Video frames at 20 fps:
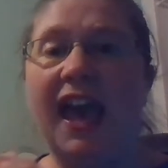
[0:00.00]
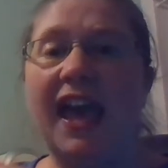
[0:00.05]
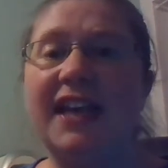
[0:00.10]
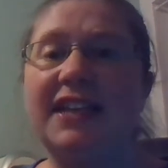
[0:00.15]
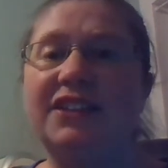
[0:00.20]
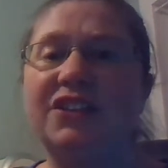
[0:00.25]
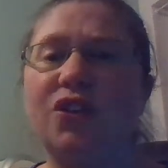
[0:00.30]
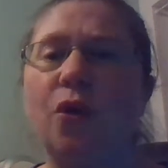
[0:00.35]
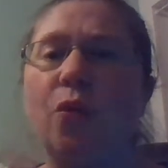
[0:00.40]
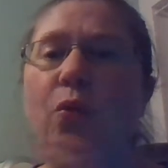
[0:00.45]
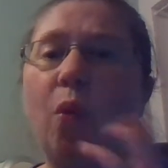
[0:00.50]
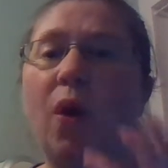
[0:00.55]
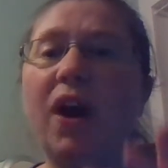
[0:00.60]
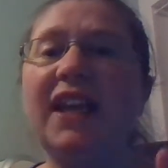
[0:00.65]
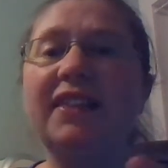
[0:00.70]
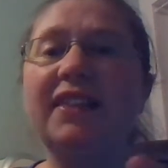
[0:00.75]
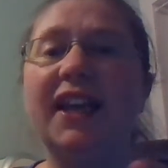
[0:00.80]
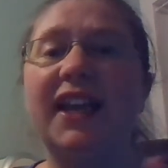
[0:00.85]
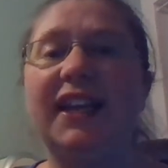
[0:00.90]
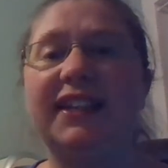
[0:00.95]
And
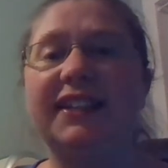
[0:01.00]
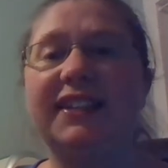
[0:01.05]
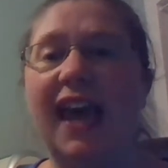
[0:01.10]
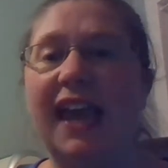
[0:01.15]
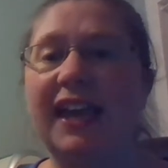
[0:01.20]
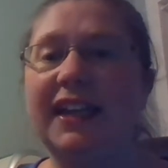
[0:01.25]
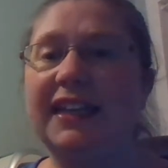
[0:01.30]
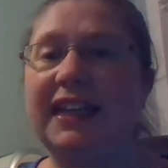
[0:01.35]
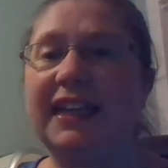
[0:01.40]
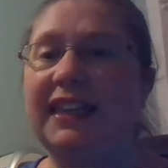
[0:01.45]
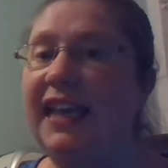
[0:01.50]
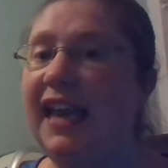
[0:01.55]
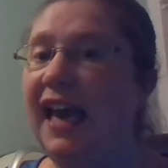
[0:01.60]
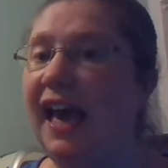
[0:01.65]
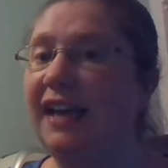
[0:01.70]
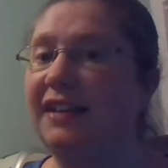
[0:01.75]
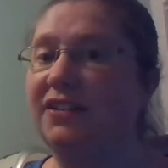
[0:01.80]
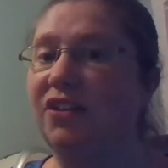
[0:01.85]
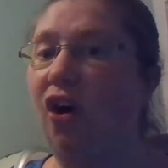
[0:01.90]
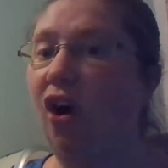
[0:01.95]
white light technically
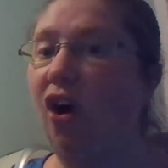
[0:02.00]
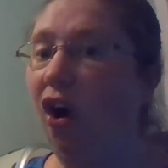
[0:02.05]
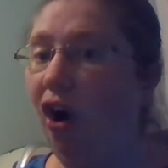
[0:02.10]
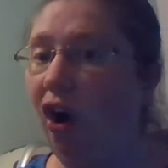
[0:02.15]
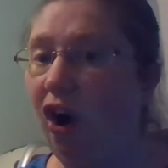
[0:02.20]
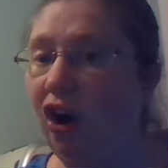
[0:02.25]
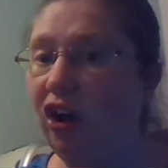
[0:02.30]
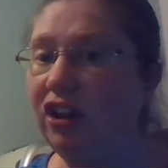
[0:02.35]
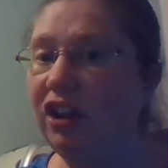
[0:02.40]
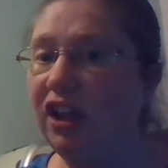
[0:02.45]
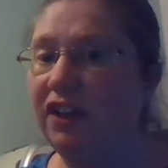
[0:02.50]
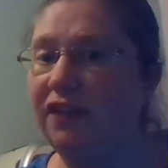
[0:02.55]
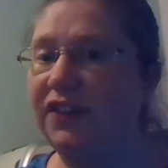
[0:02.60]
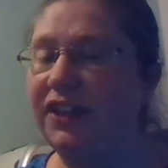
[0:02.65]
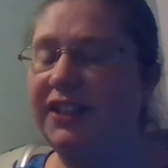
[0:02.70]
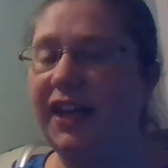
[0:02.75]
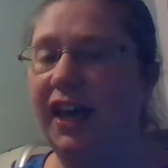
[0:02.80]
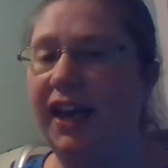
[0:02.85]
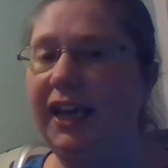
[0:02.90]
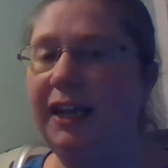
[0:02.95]
has all of
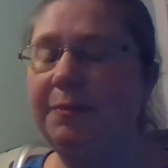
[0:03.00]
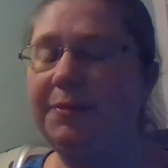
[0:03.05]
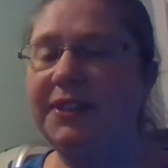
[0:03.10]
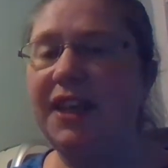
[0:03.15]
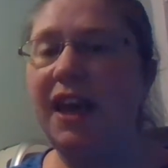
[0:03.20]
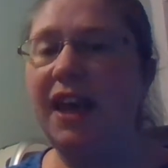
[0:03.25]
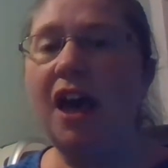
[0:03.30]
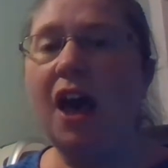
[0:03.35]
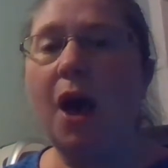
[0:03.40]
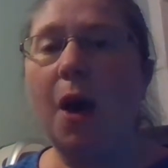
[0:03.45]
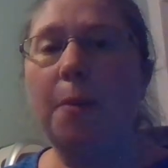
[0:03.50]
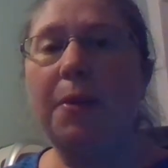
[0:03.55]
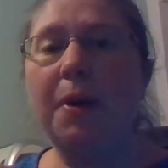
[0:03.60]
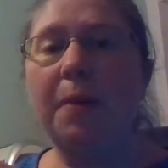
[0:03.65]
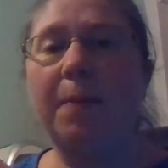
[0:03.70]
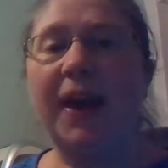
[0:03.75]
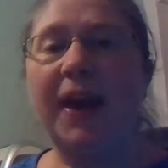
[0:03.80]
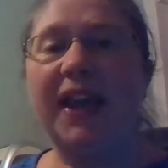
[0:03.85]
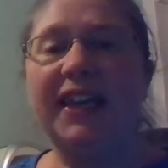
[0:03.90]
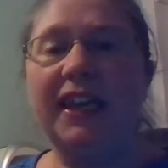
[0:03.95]
the types,
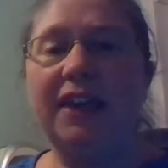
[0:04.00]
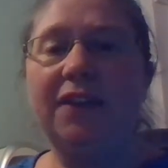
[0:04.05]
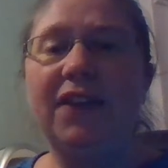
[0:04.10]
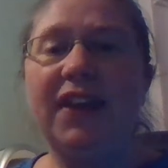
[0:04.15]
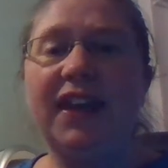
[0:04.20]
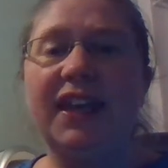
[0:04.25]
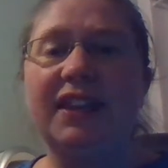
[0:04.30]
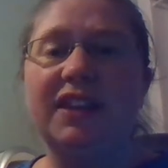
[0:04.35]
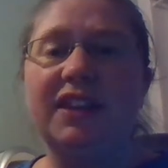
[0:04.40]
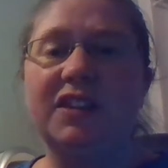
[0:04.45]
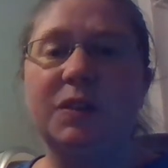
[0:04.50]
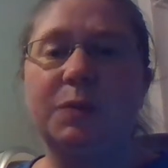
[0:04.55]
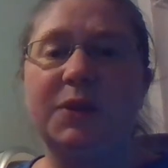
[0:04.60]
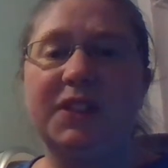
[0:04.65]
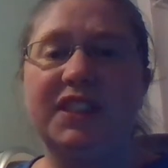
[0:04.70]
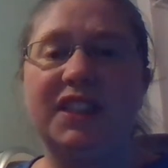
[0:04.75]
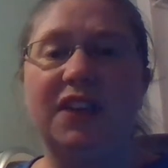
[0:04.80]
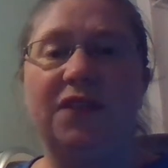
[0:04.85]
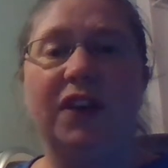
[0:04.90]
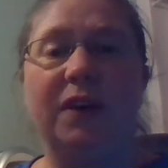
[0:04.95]
but by giving it the
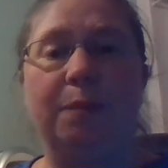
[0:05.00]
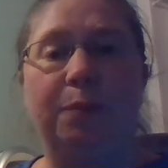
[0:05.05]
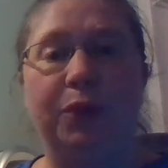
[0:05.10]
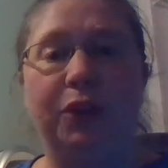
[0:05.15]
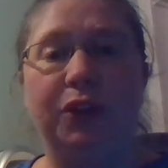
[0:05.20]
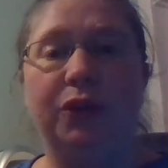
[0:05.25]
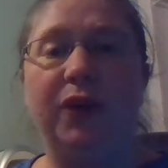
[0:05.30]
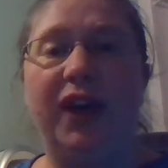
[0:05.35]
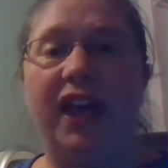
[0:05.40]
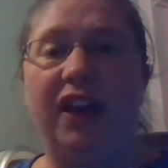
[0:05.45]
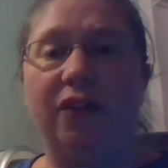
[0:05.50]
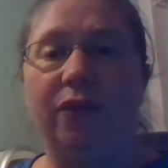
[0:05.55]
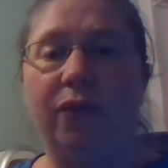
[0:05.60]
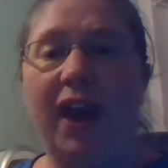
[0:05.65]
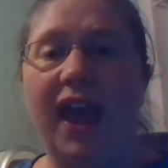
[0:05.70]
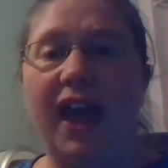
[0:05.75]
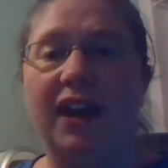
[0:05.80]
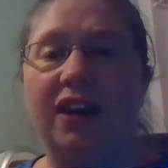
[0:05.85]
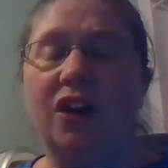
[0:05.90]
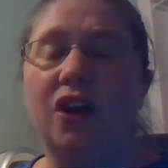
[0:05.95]
specific blue and
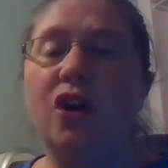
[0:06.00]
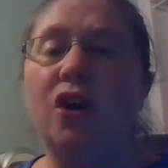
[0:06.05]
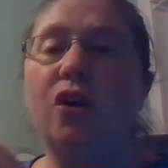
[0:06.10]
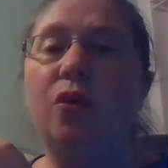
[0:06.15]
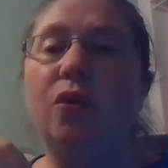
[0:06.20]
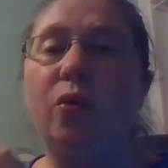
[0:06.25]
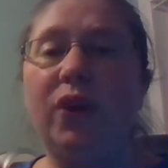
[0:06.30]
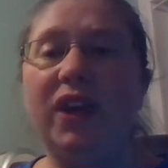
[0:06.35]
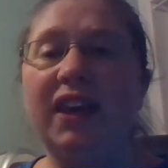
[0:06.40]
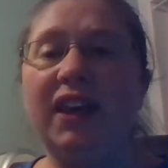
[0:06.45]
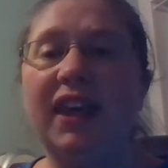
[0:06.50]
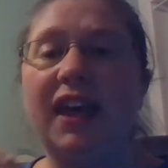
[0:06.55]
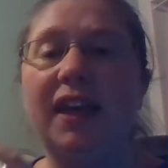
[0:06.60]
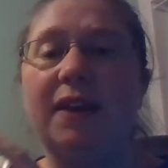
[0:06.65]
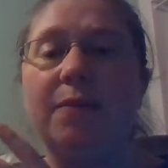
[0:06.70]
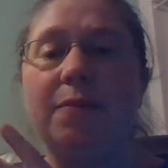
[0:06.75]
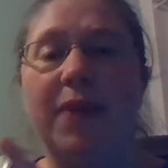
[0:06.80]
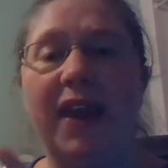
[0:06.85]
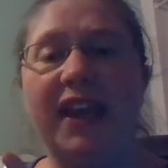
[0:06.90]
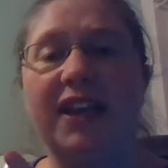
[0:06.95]
red, we
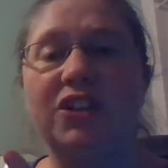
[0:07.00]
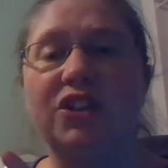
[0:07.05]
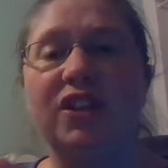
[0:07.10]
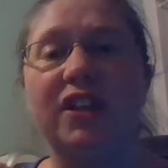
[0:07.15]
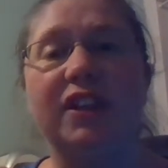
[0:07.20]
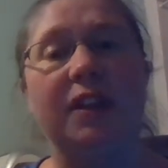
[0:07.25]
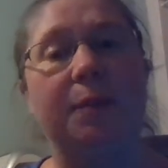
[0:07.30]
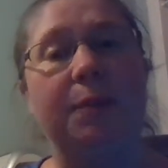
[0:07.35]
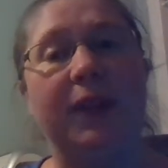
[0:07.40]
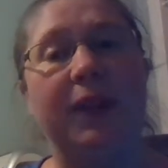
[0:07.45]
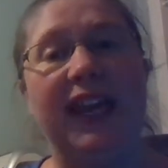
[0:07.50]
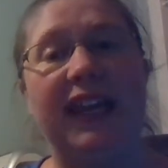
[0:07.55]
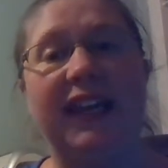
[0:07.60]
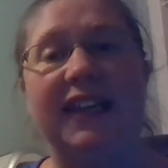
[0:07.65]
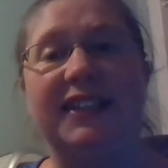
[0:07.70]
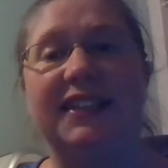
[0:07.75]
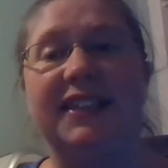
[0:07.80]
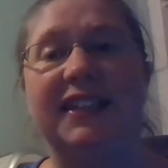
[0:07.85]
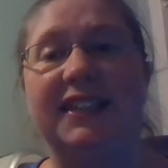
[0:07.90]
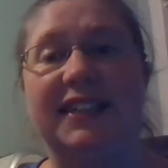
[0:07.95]
can make sure that the plant
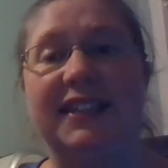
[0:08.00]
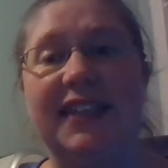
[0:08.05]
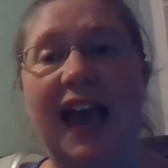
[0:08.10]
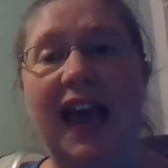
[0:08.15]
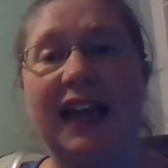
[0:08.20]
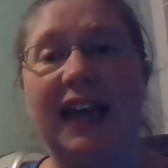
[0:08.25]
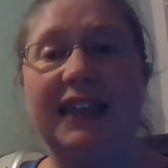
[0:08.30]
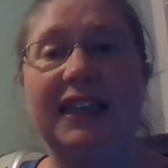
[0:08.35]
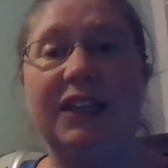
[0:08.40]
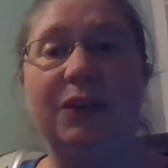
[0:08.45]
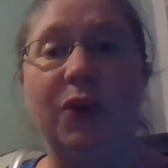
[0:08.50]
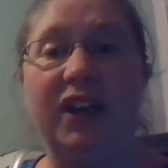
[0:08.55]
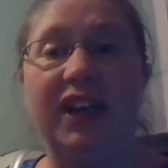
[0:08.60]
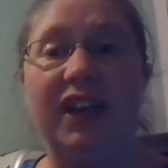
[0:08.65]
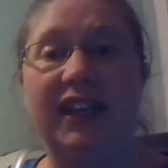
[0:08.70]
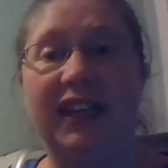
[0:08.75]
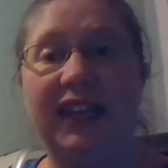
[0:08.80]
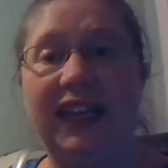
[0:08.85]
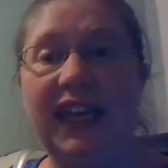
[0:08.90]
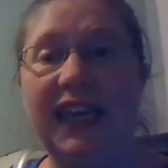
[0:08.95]
gets exactly what
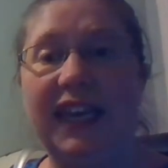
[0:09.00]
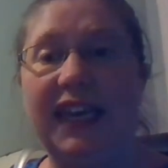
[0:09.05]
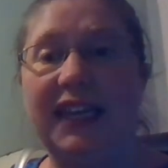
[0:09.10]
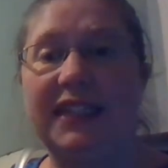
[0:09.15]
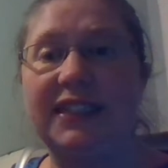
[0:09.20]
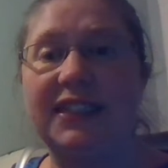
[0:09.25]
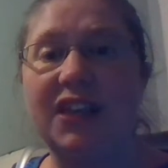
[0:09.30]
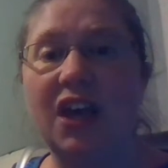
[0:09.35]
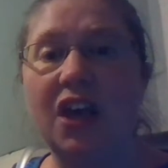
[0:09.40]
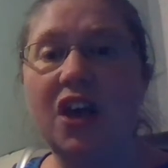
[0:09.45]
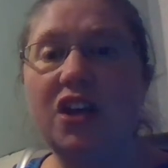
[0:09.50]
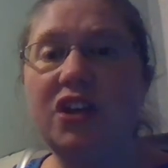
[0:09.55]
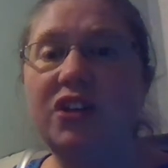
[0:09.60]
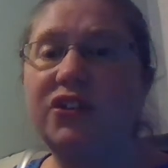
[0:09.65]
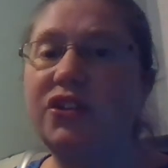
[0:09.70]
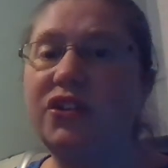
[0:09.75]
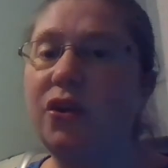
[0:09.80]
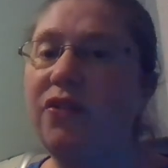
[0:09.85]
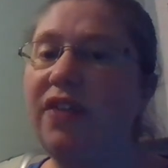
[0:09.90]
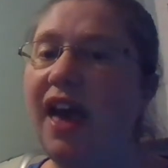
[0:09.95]
it needs
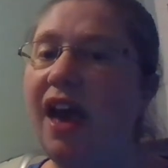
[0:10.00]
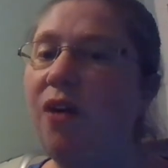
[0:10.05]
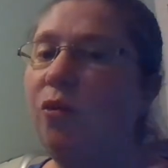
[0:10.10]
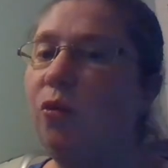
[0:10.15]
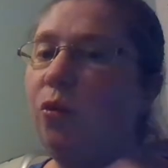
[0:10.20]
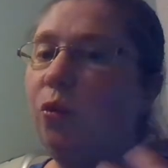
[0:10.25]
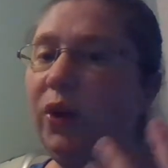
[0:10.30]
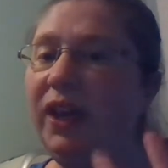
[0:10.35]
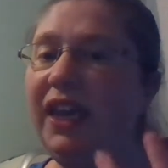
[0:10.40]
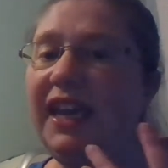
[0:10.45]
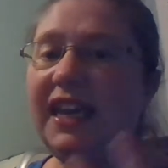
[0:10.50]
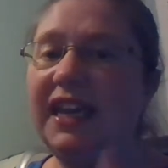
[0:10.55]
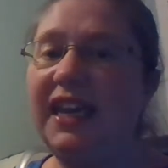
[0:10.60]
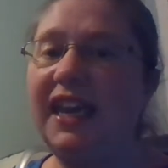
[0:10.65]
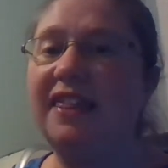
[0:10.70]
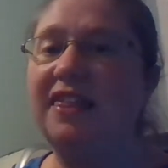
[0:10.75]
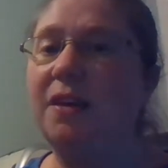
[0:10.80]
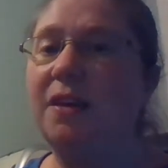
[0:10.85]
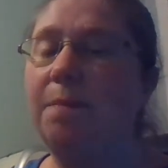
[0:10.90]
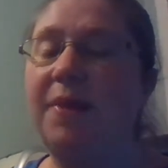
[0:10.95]
so that we
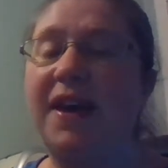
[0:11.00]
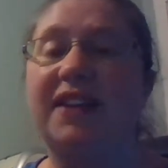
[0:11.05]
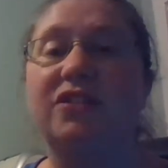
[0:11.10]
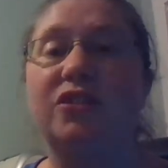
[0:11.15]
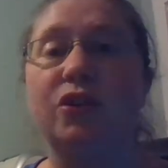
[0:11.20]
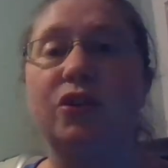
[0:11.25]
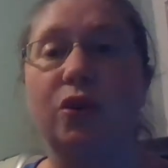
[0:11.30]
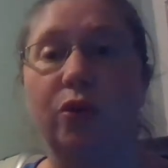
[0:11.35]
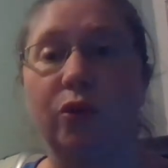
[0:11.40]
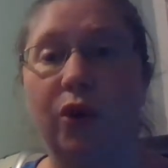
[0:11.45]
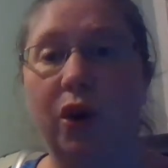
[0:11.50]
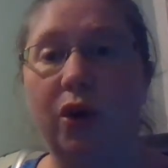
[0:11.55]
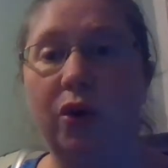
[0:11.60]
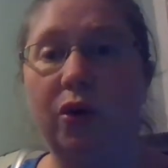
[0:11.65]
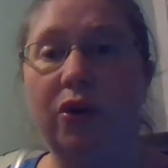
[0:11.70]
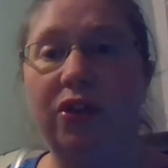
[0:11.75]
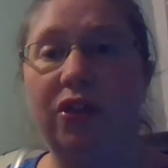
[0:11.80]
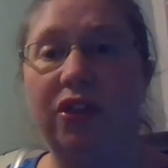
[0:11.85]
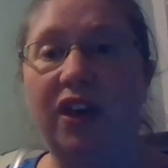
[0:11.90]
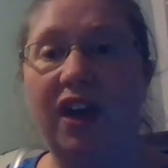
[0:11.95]
get the best
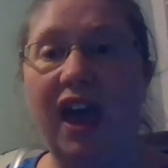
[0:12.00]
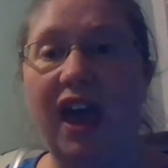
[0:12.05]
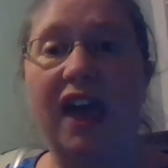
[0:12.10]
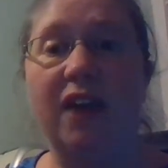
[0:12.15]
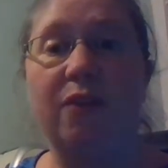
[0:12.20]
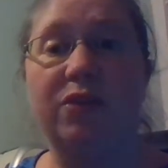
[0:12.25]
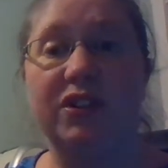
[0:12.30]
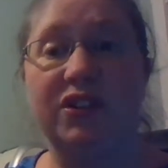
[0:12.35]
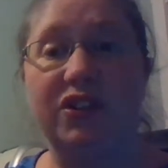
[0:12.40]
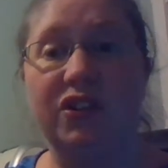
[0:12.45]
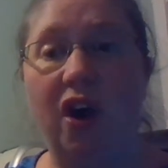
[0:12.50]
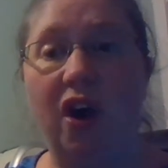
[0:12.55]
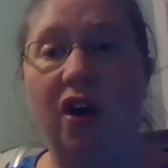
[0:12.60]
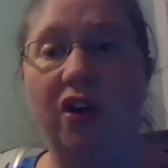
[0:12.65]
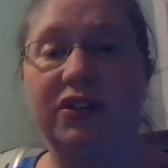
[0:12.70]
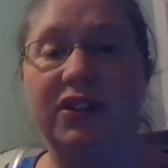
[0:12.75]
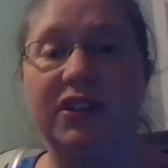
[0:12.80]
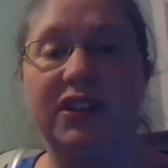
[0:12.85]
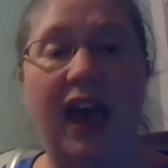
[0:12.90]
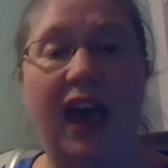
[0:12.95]
growth and
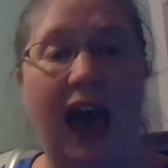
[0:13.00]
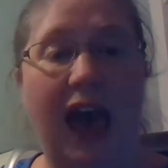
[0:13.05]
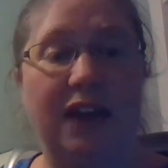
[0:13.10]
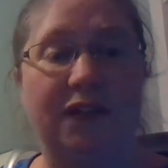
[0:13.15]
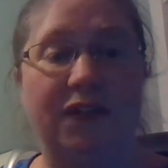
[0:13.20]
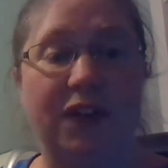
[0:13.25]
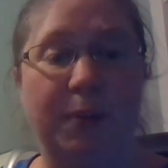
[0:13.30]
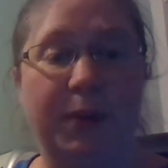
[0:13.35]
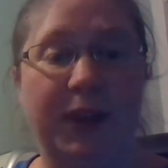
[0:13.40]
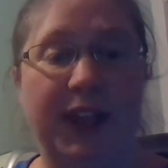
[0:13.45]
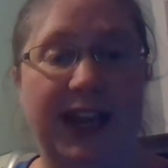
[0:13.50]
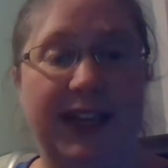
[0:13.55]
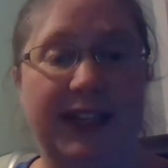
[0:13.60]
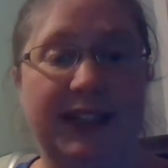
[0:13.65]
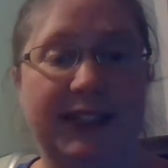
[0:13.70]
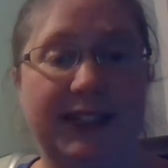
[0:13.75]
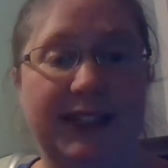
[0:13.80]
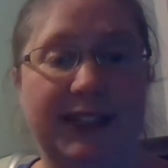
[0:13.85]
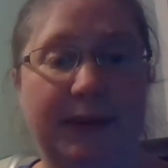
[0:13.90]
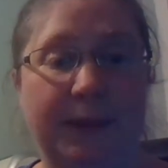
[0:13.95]
results out of our
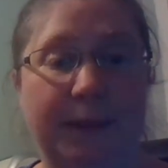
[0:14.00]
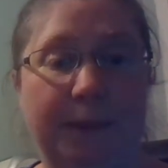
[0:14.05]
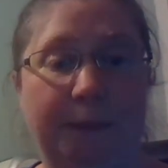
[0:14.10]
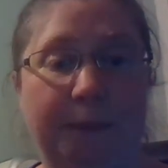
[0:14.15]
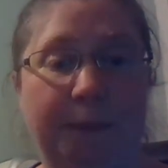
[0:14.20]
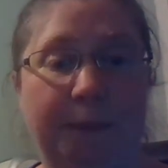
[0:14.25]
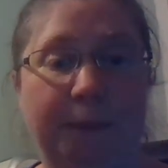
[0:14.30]
plants.